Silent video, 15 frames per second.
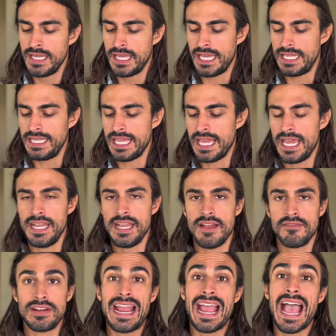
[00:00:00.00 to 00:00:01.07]
And then
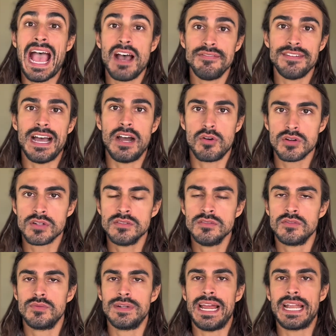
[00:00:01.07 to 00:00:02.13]
every half hour,
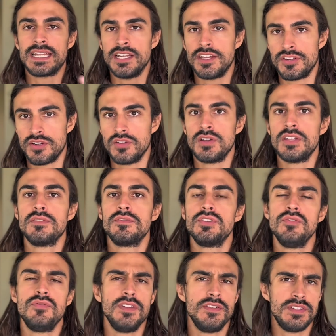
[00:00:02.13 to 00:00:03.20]
we add another
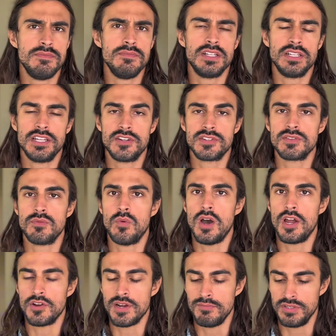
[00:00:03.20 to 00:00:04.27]
250 milliliters of
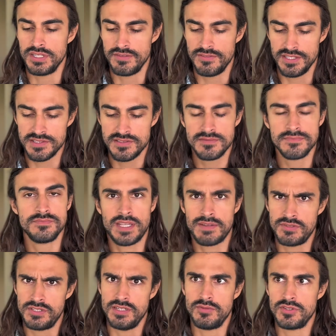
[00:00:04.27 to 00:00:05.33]
water, I believe it is. I have
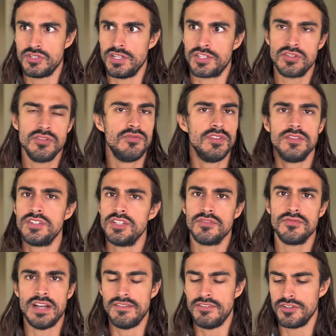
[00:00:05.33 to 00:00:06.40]
to double check, 250 or
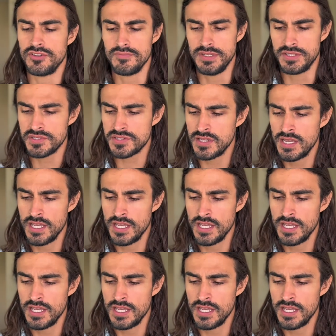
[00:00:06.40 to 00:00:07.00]
500 mils.